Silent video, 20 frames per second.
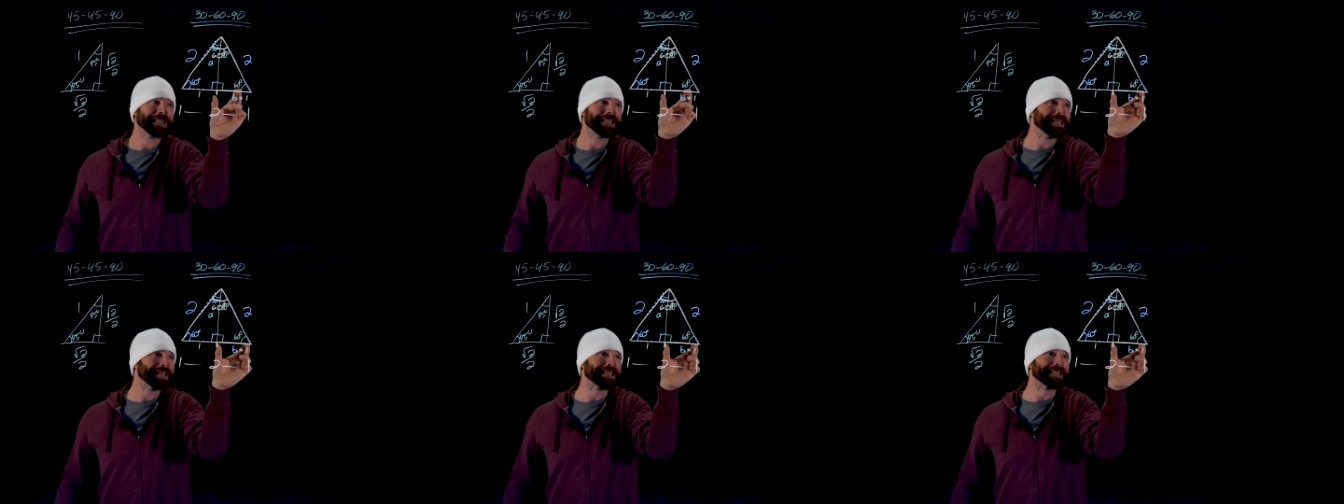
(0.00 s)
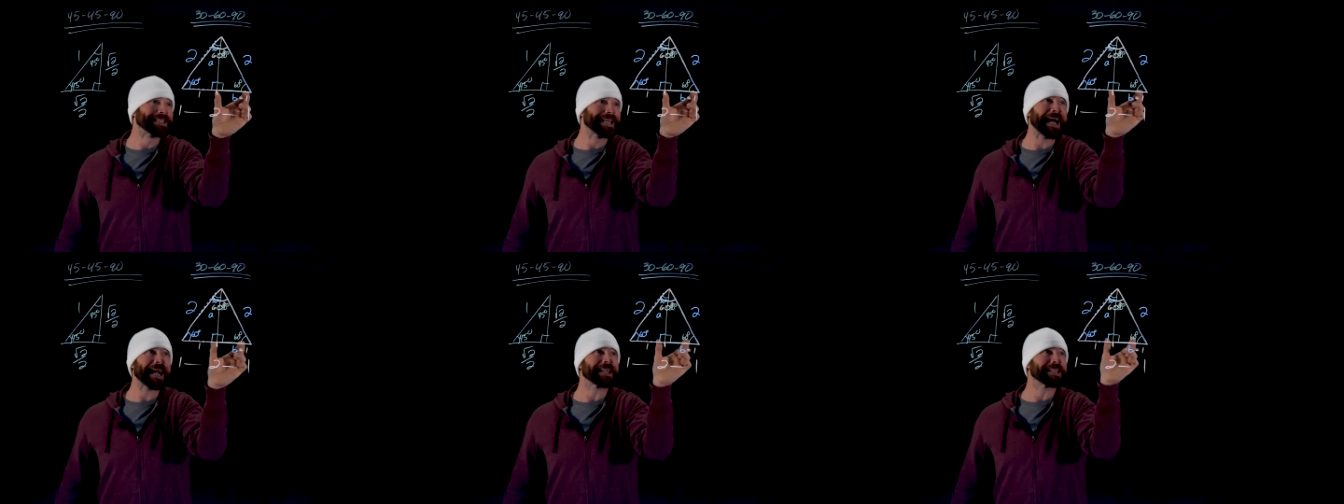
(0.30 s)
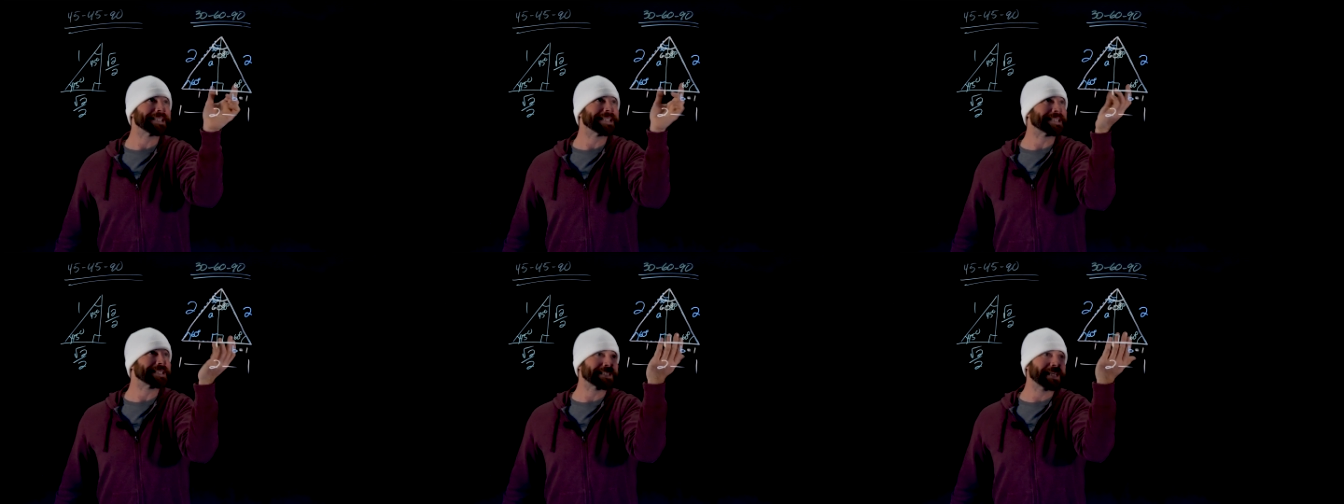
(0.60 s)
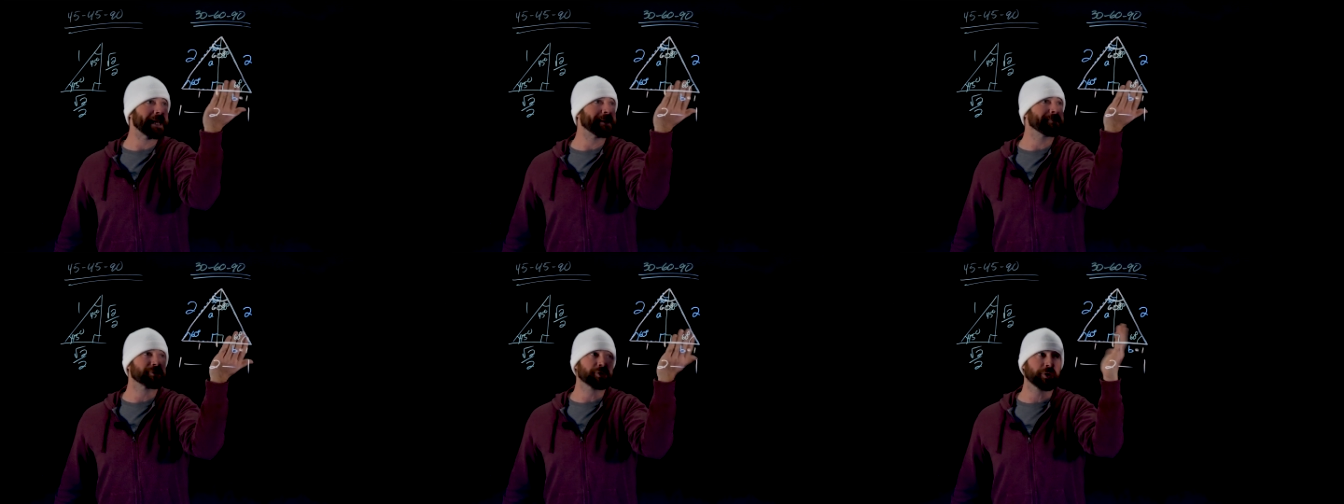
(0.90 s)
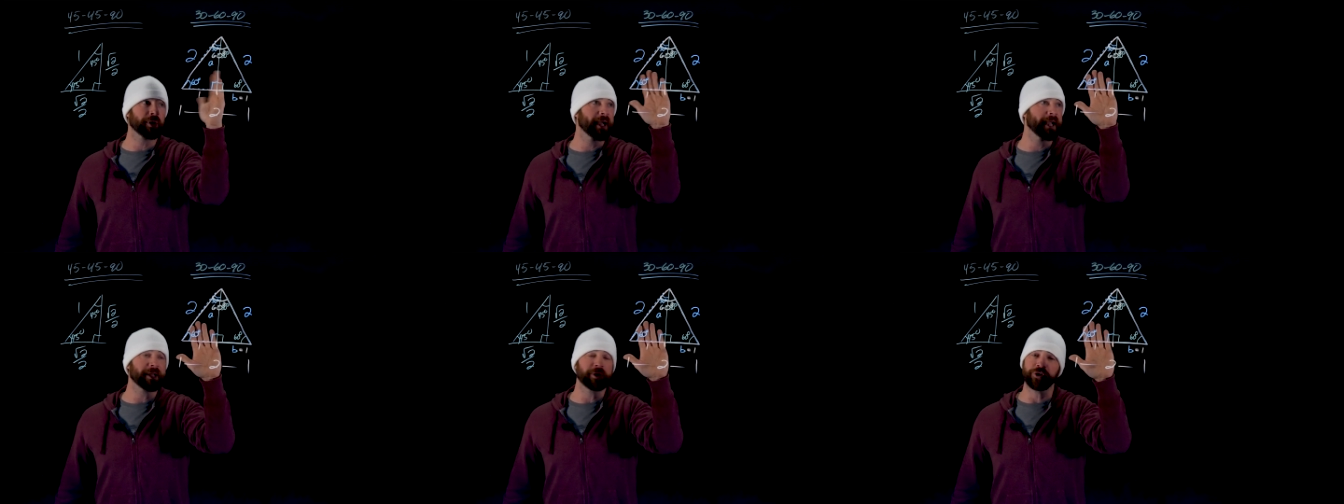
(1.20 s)
the exactly the same
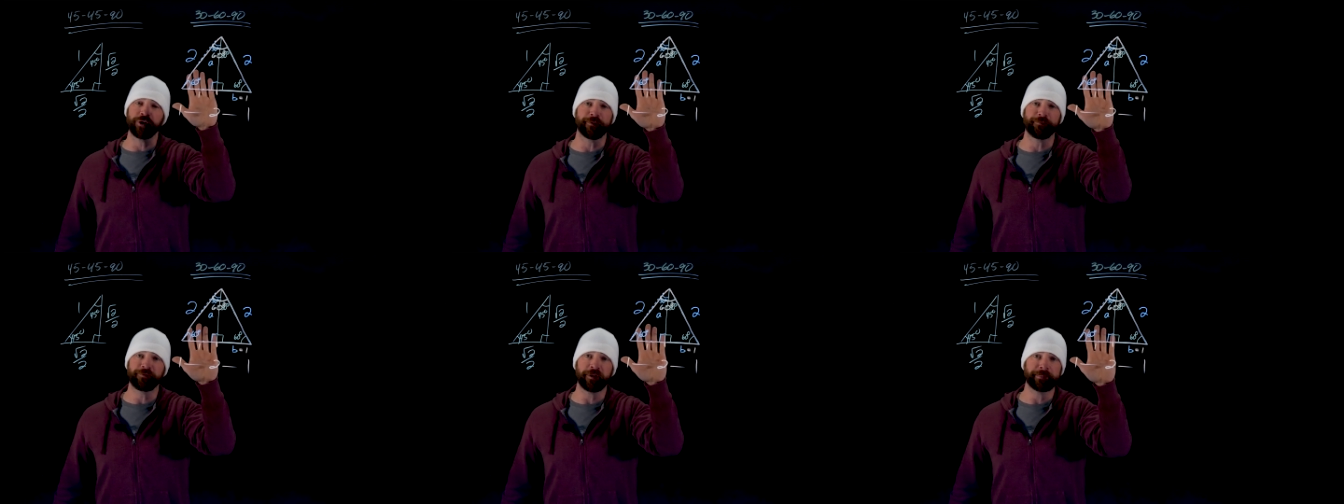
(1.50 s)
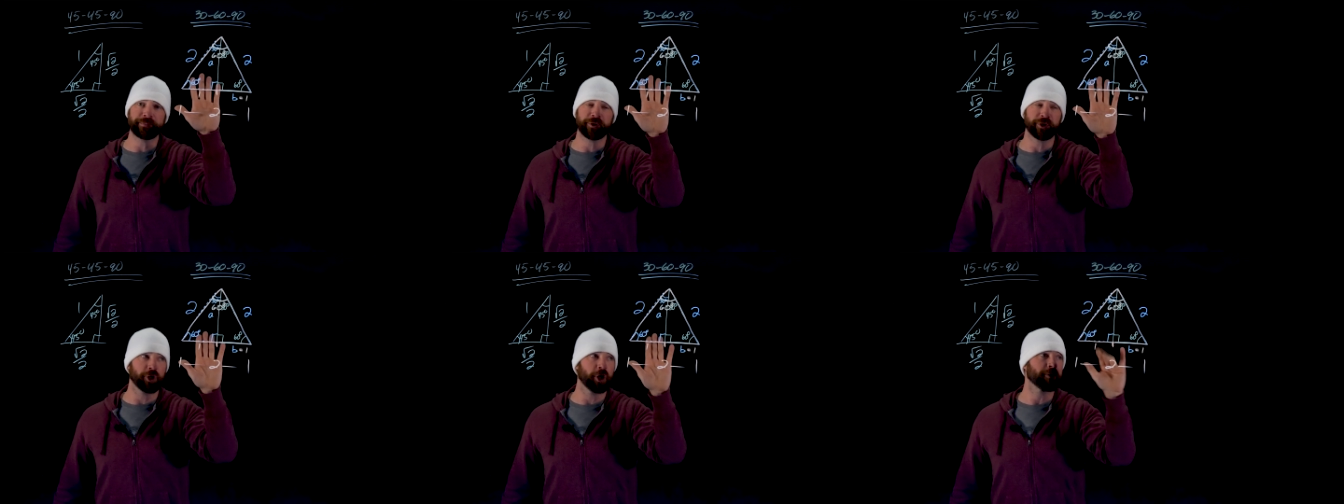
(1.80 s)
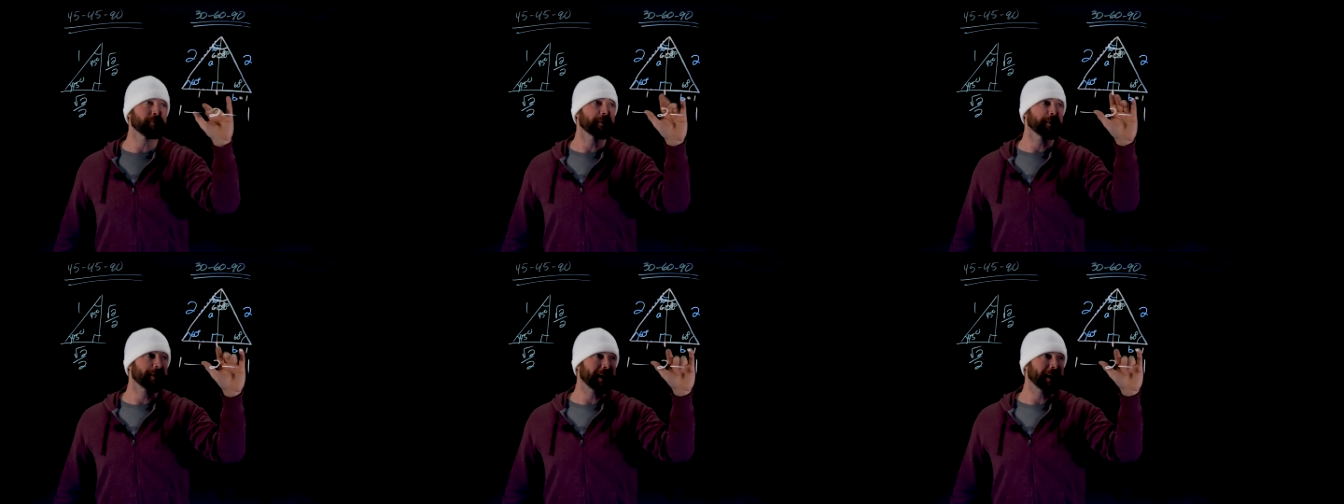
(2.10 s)
triangle and flipped it over.